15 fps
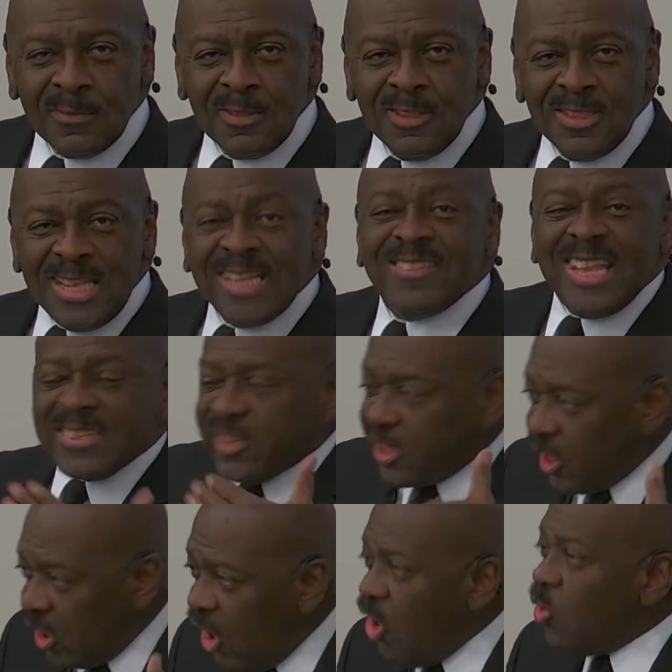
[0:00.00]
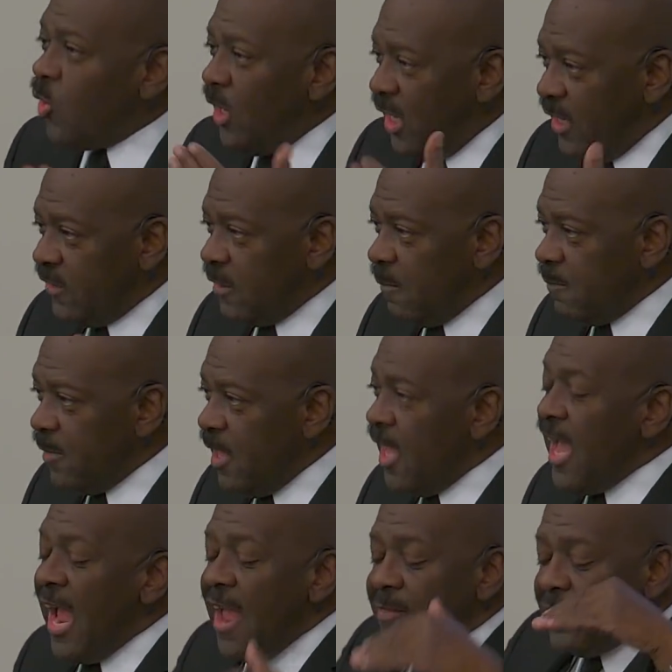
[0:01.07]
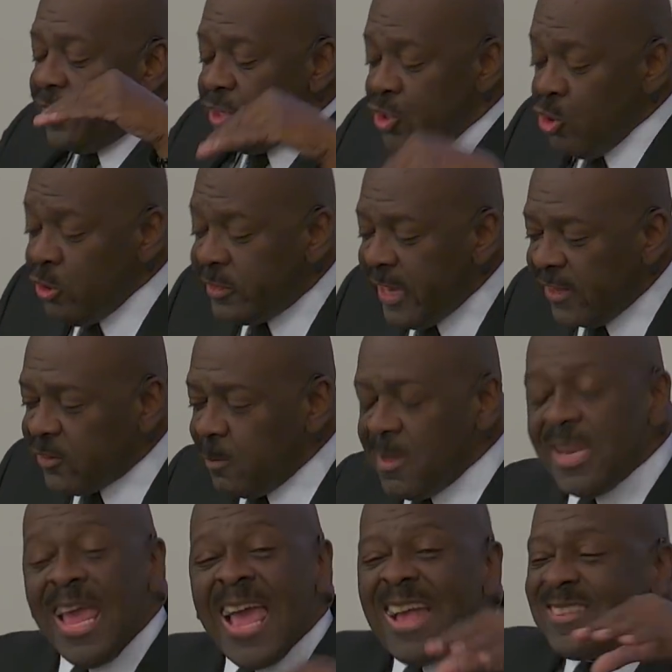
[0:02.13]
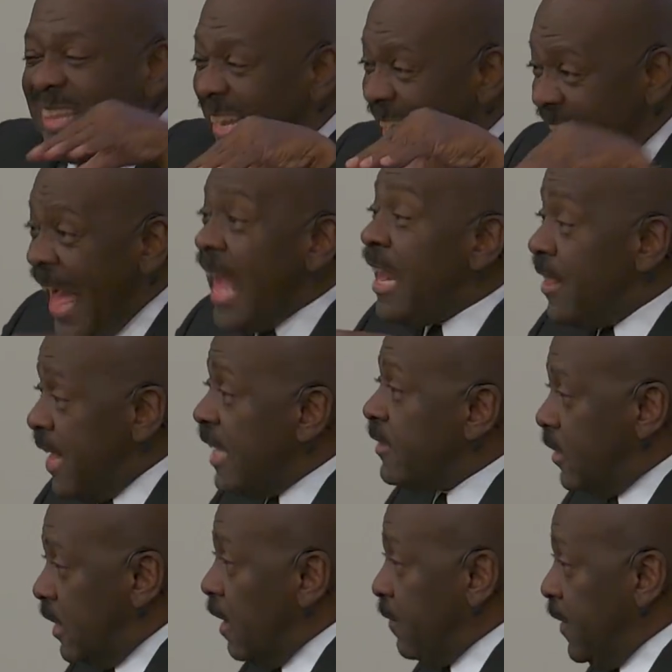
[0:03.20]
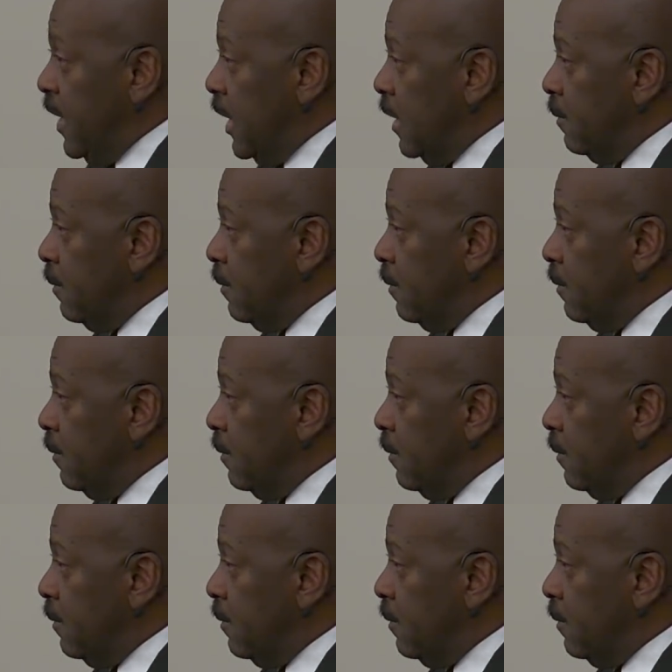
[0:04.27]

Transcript: That's, that's a colloquialism. And the New Testament has a lot of that stuff in it.